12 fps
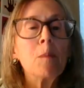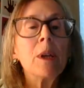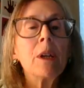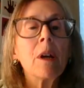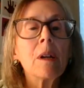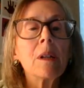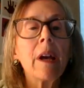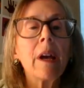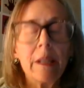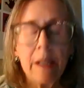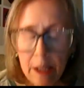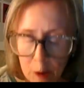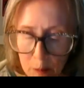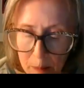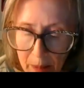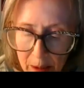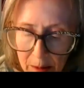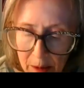because I need
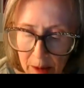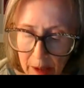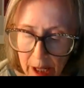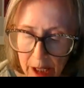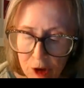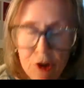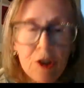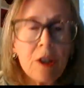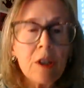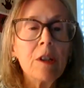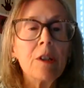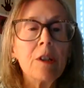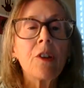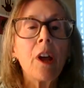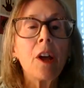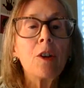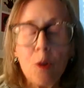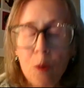milk and cheese
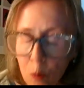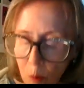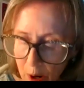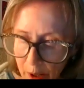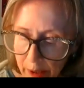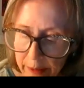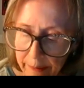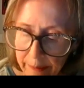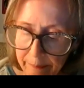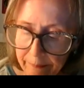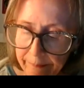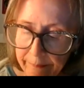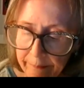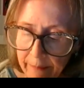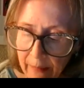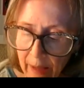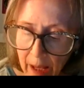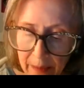and new wine
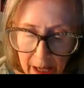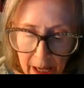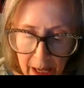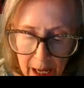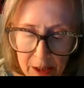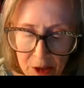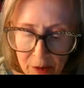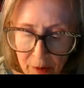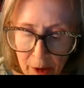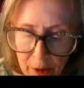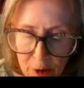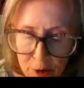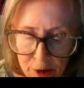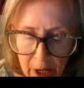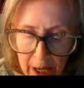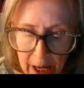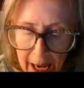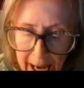and the hands of
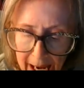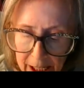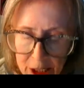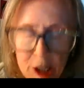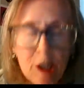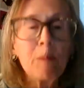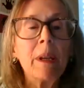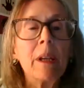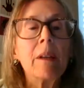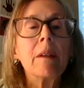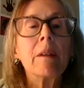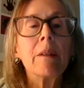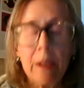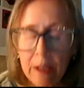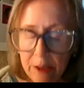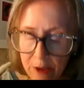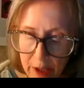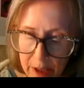others handing me
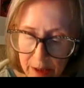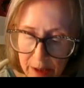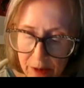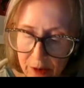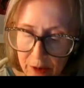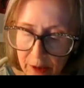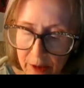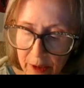these things.